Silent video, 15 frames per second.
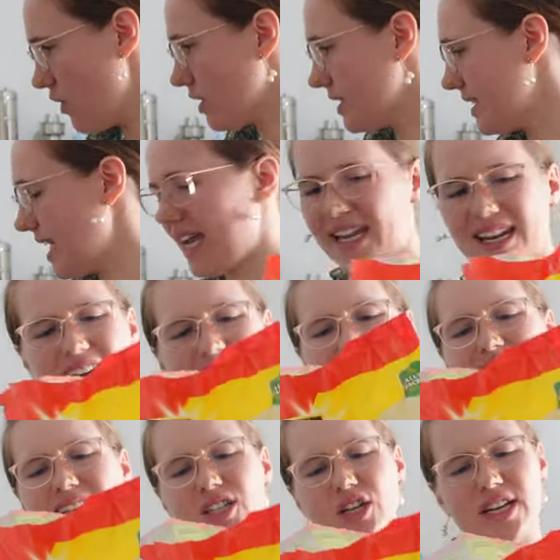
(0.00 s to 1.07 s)
they're saying, it
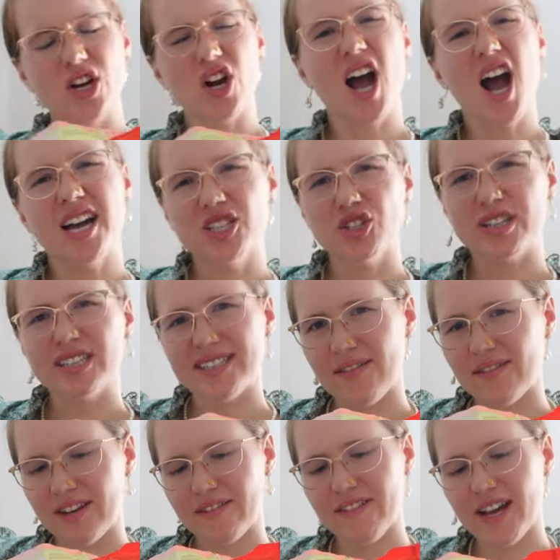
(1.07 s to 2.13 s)
says on here
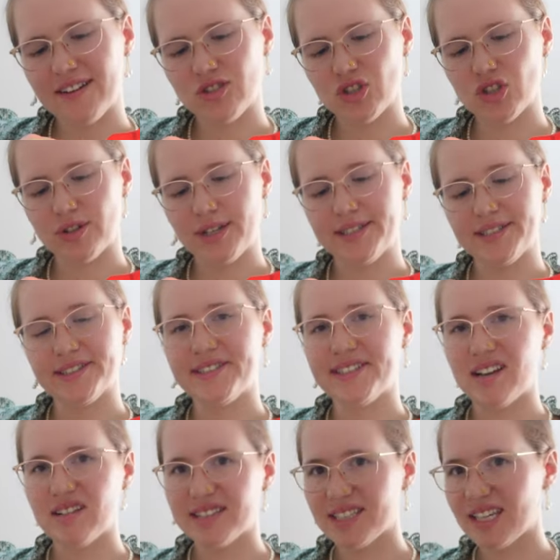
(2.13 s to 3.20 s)
175 degrees
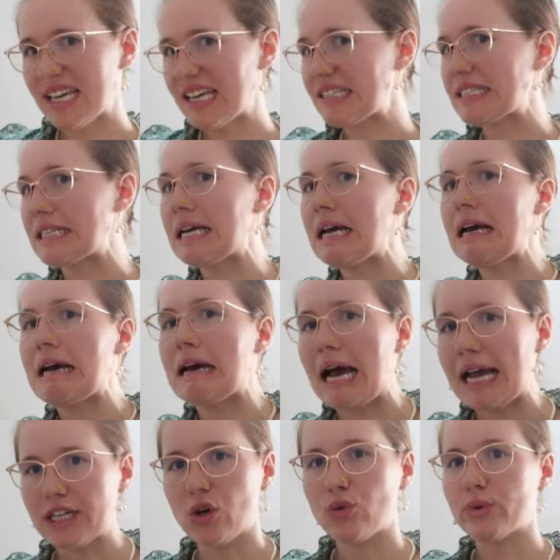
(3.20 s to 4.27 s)
Celsius.
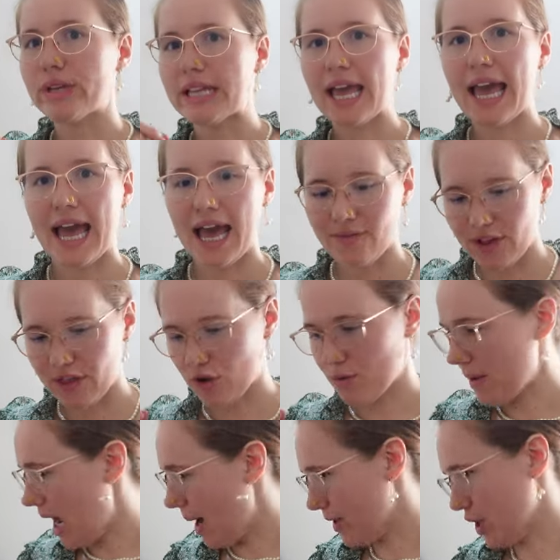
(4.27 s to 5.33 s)
I don't really have a
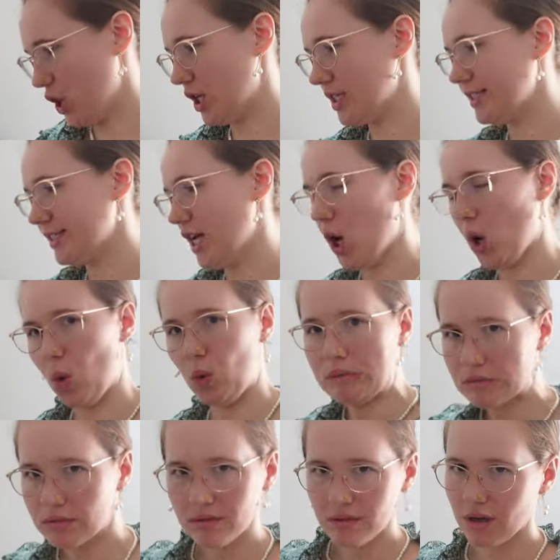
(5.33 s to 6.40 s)
thermometer, so
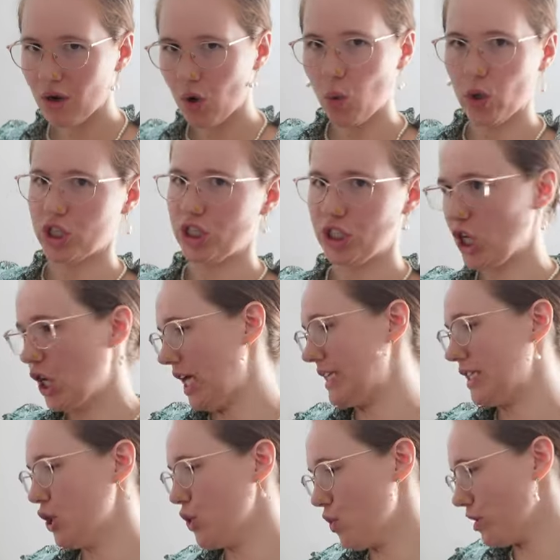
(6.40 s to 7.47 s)
we're just
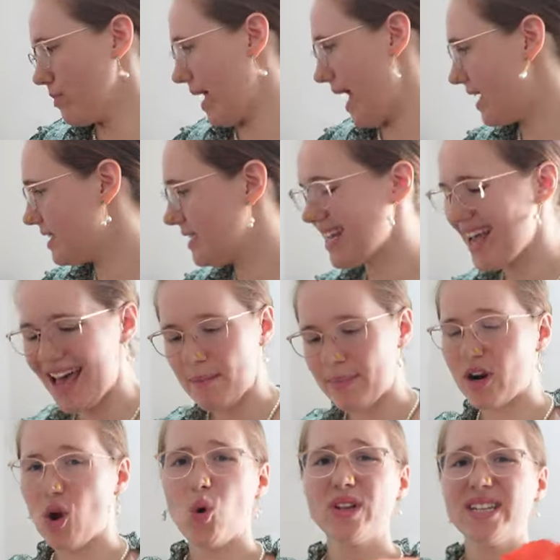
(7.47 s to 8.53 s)
gonna do our best.
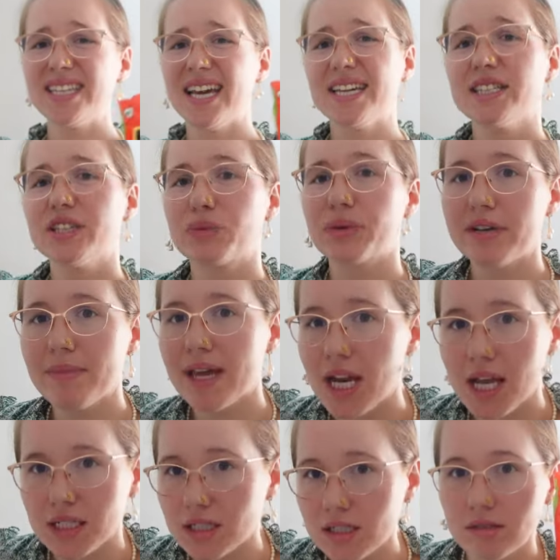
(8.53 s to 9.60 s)
But it only takes 3
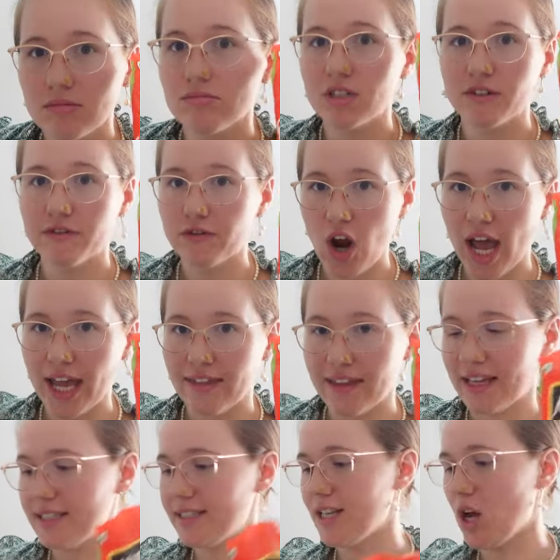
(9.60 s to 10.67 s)
minutes to fry
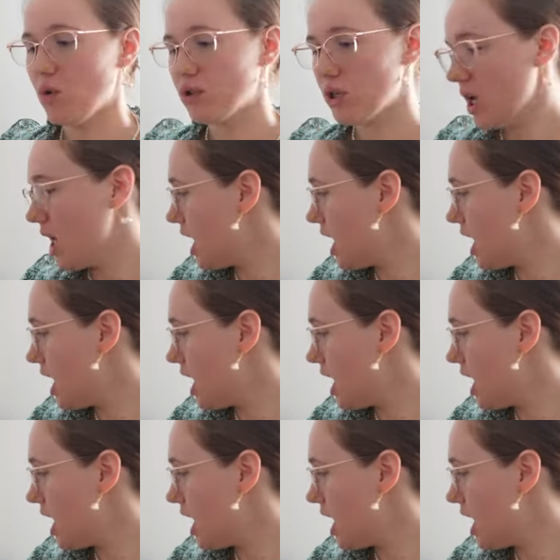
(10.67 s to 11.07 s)
these. So